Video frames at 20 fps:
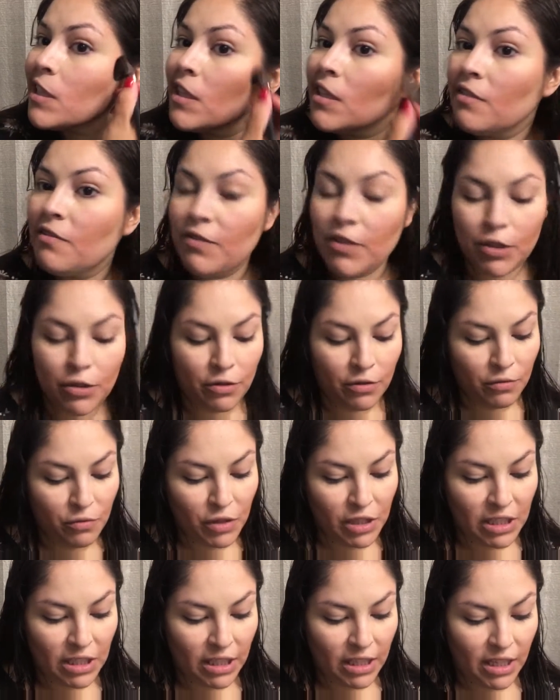it if you don't
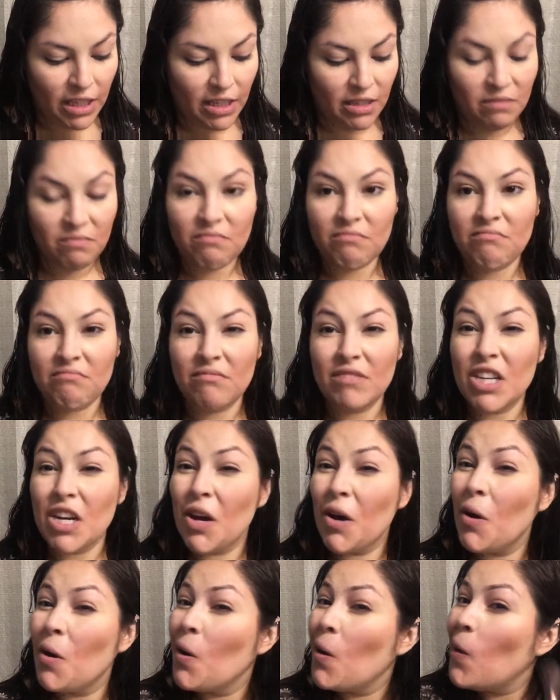really
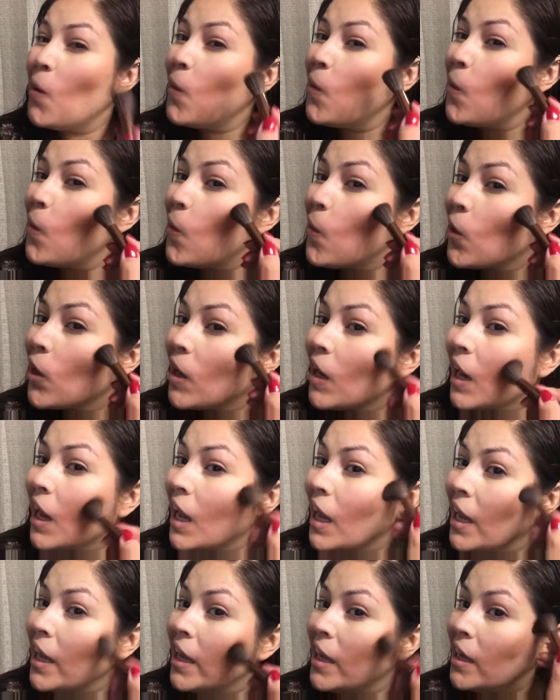know or
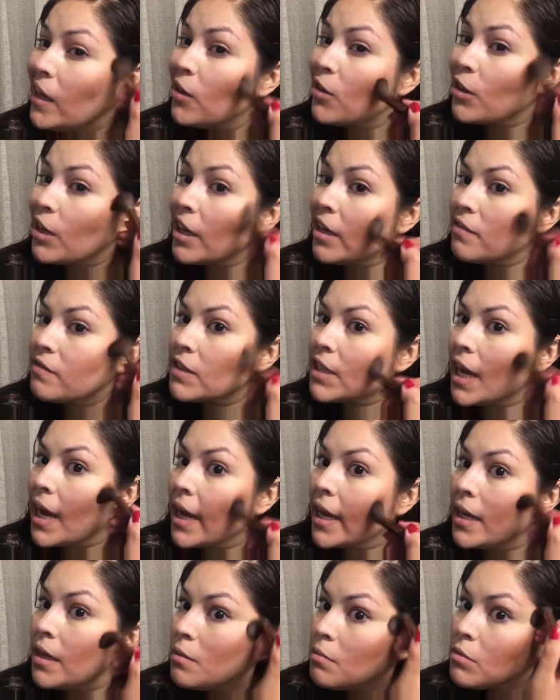like or have
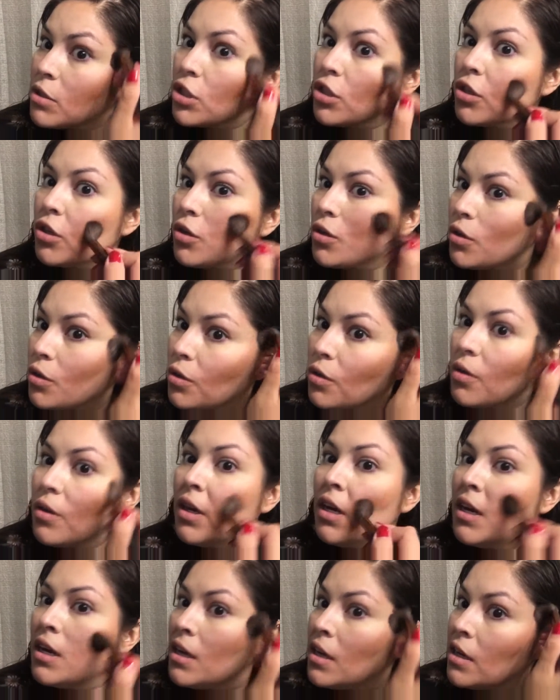time to go,
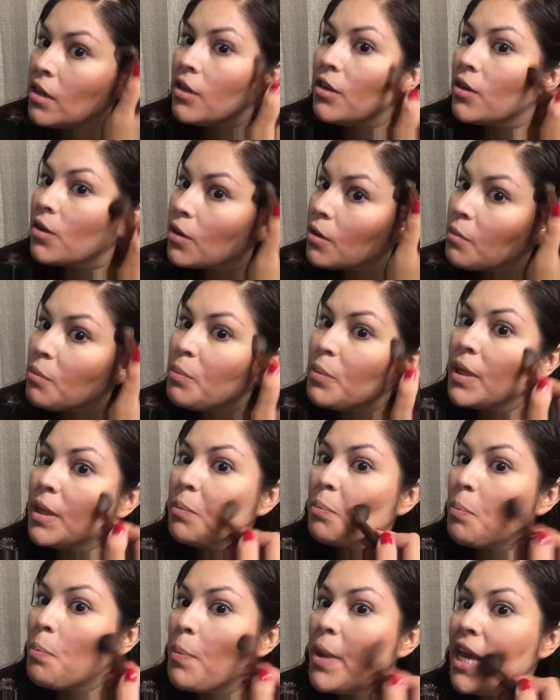
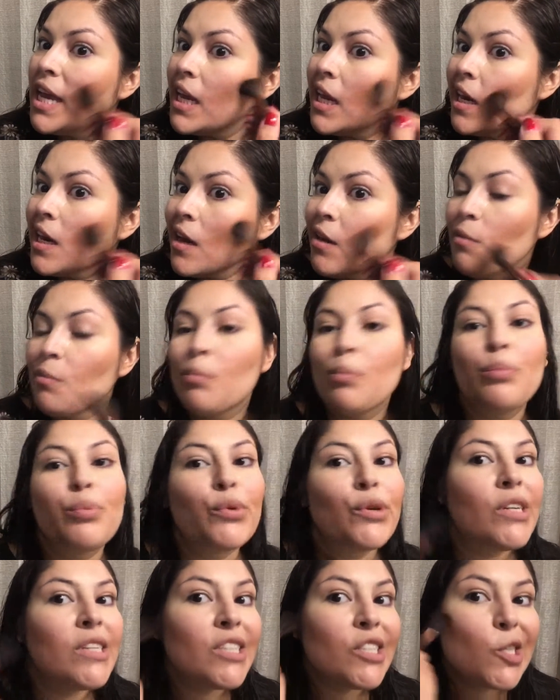be picking out
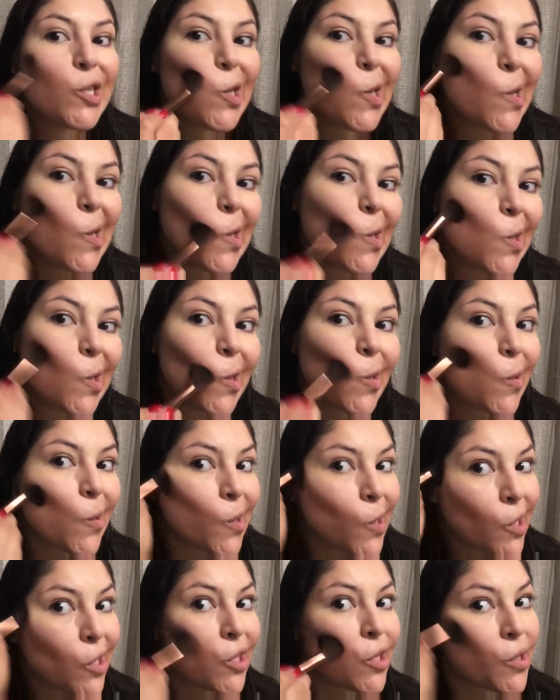brushes and all
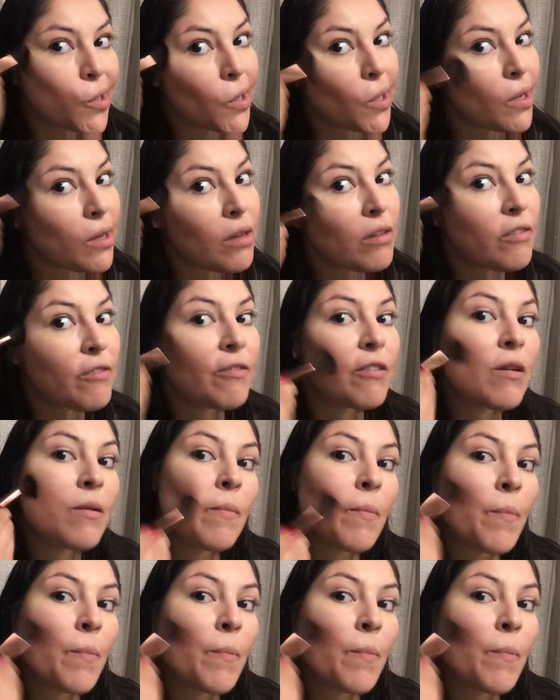that stuff.